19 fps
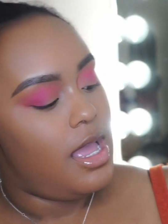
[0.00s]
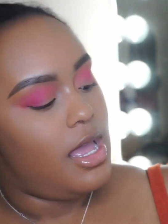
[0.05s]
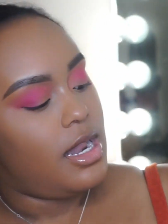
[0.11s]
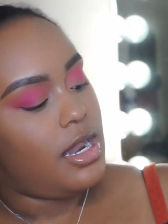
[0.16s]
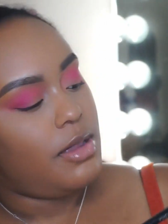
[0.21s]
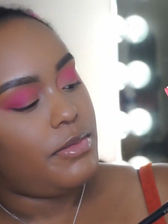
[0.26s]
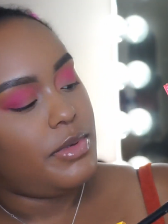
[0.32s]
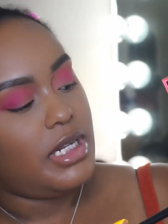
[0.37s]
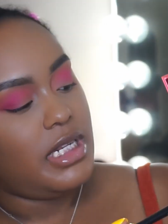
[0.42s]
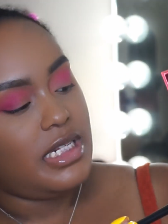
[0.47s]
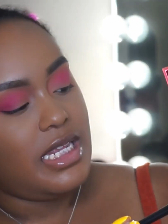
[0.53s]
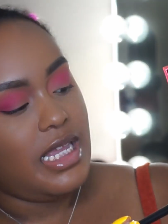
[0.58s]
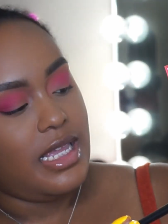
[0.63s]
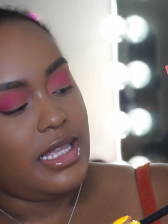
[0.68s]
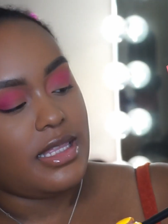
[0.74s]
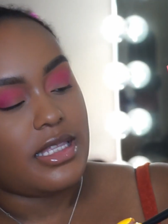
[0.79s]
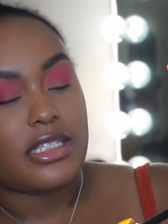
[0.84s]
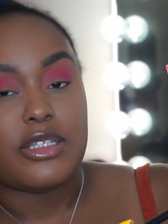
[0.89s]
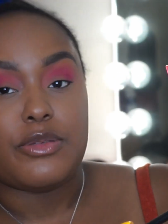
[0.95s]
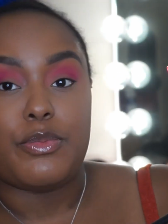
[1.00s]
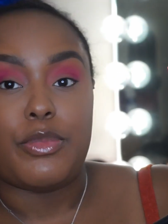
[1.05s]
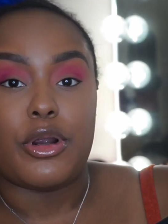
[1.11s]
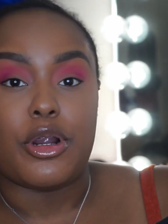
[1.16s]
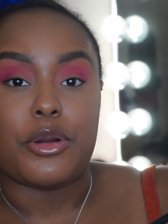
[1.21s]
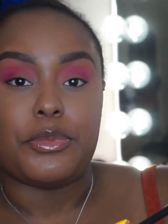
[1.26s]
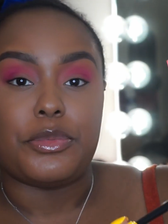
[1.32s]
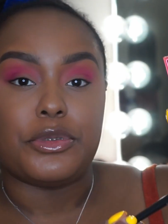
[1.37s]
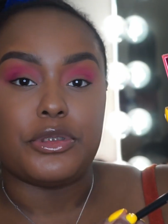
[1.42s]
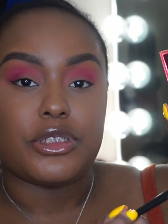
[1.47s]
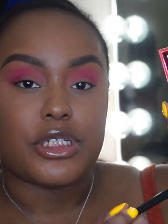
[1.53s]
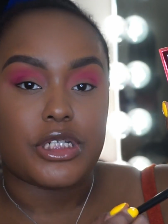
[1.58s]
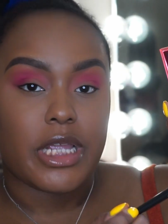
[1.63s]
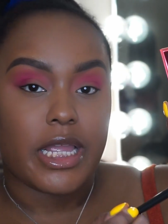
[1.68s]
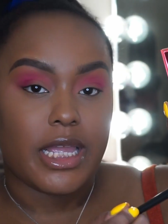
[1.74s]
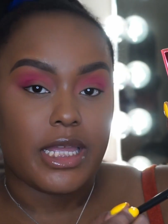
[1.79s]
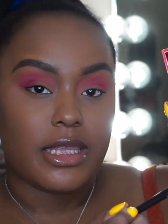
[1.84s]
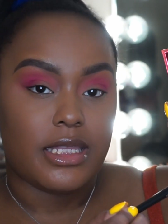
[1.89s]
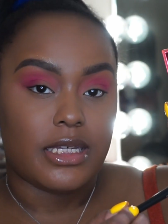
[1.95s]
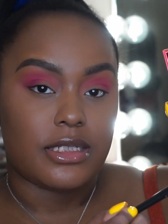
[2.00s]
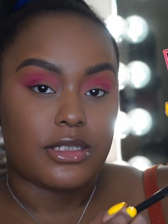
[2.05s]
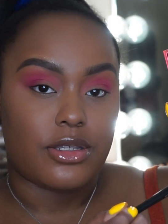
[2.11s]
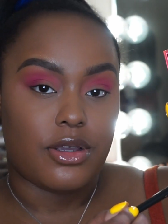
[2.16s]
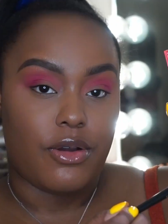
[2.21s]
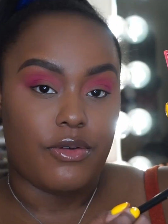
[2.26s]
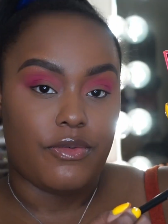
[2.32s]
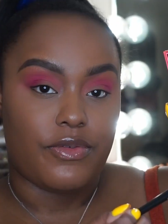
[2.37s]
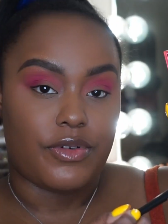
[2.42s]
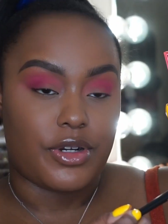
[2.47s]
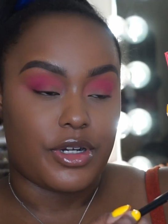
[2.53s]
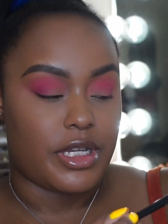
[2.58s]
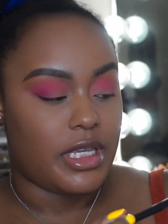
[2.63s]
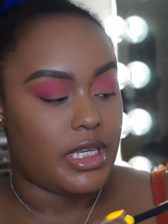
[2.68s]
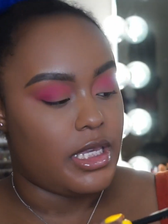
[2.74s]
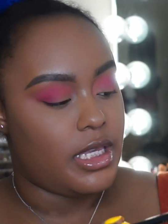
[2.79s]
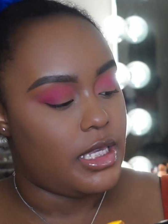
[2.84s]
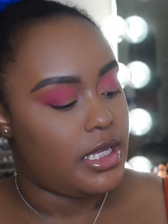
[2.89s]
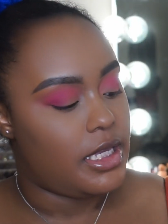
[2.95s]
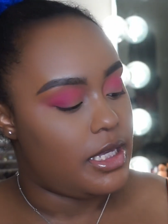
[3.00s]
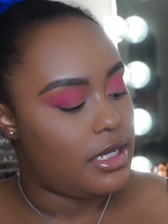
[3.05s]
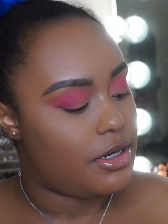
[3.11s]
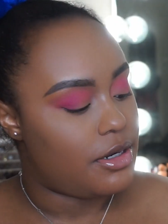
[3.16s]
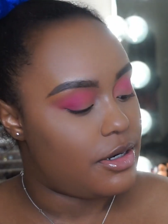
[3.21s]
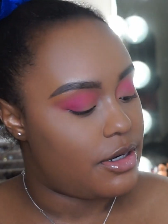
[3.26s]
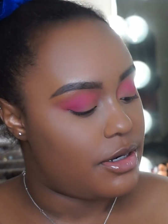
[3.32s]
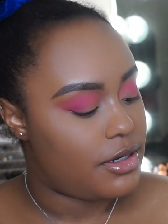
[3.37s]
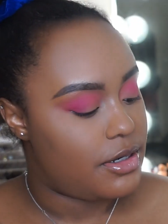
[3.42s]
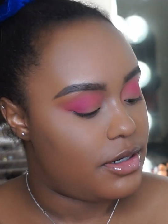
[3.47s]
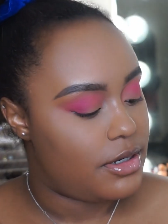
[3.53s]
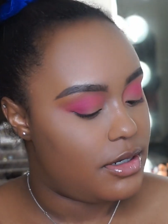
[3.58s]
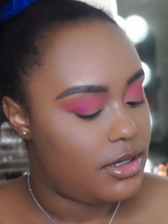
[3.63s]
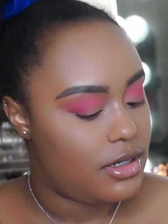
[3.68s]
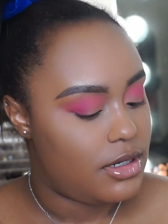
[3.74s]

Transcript: and I'm gonna take this purple shade that's over here.